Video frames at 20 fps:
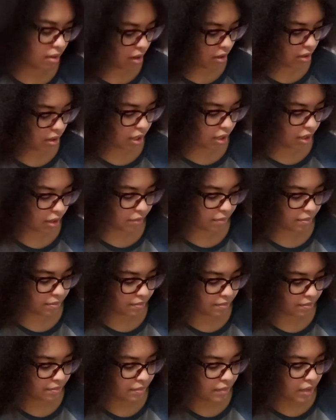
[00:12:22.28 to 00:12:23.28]
on there,
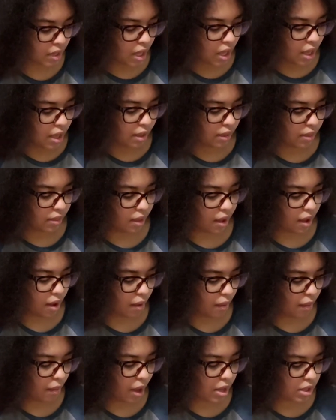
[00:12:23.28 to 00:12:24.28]
so
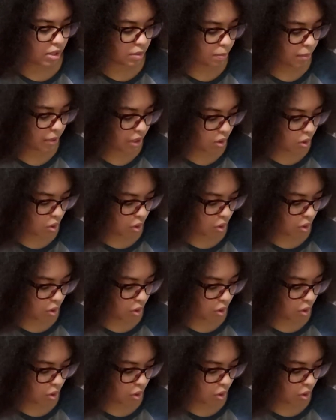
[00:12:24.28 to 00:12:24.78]
I was pretty